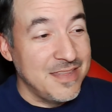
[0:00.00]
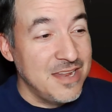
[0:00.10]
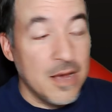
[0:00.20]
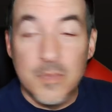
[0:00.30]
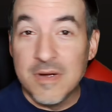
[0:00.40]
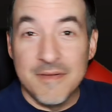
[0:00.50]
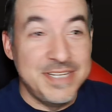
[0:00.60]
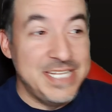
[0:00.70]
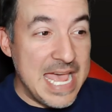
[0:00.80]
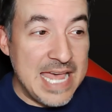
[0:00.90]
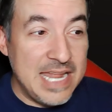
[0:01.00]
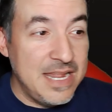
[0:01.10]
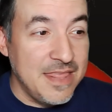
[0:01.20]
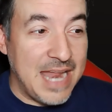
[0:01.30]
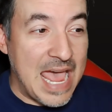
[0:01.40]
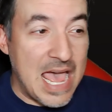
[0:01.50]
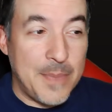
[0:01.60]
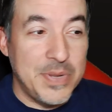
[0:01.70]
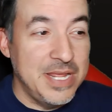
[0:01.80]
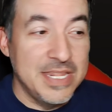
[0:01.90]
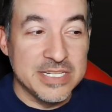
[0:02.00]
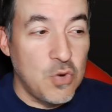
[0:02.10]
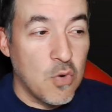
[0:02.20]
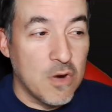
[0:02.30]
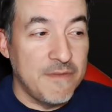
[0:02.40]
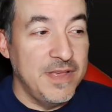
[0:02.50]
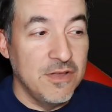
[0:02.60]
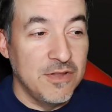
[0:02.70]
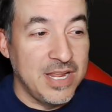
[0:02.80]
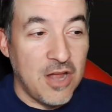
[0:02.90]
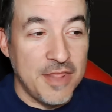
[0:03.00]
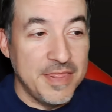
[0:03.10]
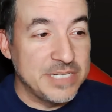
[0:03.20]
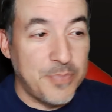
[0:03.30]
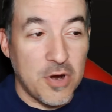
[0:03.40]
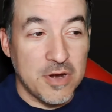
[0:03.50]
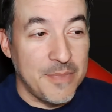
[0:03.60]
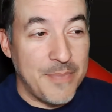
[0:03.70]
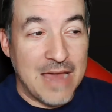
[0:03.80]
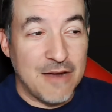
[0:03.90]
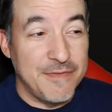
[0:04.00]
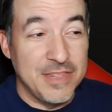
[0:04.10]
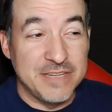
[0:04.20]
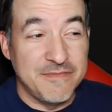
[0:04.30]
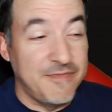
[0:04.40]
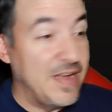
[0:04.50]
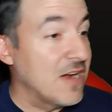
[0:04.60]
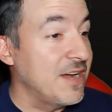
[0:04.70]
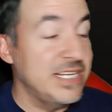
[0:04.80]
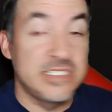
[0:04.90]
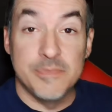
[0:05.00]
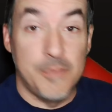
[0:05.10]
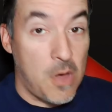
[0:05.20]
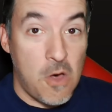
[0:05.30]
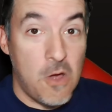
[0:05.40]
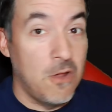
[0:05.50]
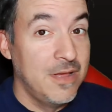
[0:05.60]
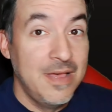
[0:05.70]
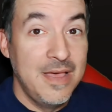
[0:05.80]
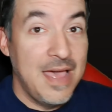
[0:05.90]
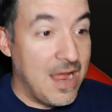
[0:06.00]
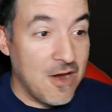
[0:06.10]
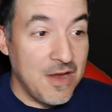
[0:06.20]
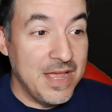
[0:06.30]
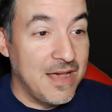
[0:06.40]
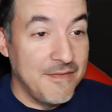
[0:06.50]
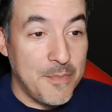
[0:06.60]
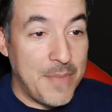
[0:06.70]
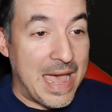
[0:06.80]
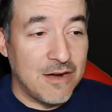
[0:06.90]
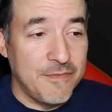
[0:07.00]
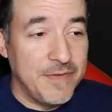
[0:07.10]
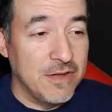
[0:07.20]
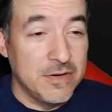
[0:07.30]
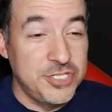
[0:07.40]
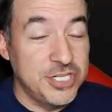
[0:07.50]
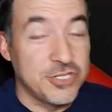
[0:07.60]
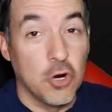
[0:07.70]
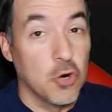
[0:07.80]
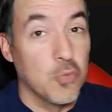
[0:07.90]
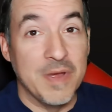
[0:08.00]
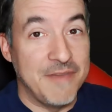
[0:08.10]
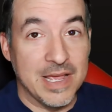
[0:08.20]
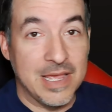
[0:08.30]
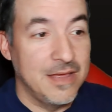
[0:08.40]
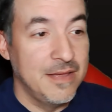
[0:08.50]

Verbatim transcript: number of dead that happened in this cornfield and on this part of the battlefield, this very small area of the battlefield, is just horrific.